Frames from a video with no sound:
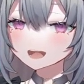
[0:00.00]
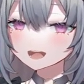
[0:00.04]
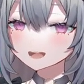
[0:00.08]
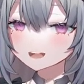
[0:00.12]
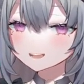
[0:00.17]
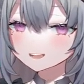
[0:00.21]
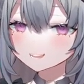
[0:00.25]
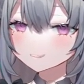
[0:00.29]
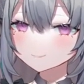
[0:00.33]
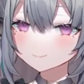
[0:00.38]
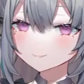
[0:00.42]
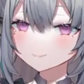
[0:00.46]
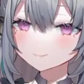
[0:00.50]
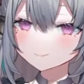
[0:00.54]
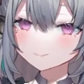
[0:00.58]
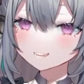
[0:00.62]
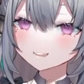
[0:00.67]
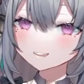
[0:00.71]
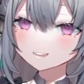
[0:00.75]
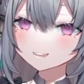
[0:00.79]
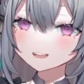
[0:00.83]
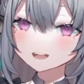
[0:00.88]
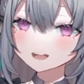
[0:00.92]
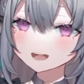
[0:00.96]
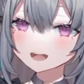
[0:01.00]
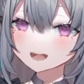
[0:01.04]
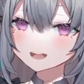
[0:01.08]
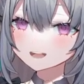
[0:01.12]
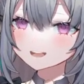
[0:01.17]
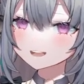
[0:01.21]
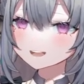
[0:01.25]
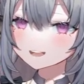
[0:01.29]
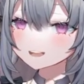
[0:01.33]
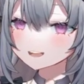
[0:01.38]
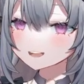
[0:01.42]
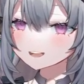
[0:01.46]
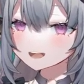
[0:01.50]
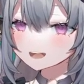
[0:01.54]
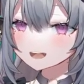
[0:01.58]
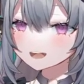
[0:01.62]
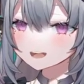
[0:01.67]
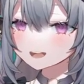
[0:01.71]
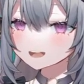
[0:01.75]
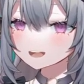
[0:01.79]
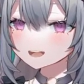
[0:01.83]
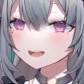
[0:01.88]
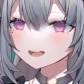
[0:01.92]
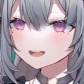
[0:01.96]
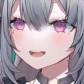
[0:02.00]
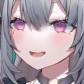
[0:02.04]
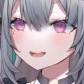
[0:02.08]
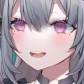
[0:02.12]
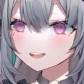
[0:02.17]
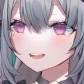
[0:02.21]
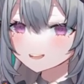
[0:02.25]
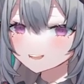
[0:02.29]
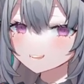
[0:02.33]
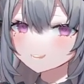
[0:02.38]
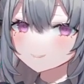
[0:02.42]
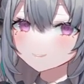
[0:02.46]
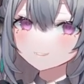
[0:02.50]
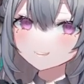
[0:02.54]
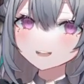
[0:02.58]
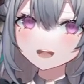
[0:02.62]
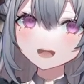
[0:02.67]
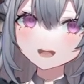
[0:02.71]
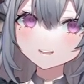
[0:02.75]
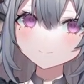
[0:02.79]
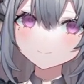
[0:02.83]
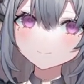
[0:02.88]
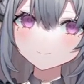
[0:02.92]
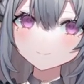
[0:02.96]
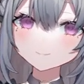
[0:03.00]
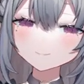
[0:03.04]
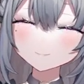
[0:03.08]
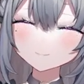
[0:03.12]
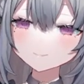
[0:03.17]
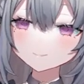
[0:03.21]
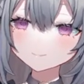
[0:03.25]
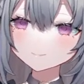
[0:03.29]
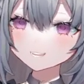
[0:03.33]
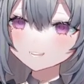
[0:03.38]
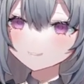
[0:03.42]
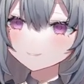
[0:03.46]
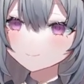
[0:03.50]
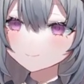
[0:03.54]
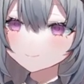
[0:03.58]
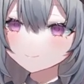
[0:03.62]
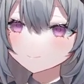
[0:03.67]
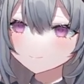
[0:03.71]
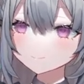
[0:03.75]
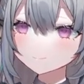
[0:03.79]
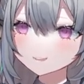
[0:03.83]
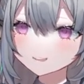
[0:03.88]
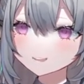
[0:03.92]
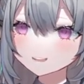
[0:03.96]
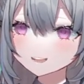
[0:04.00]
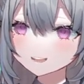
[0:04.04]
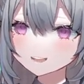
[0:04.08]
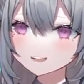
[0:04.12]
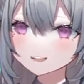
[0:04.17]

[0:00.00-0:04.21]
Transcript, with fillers: You're dripped to death. Milady. You're absolutely drippy.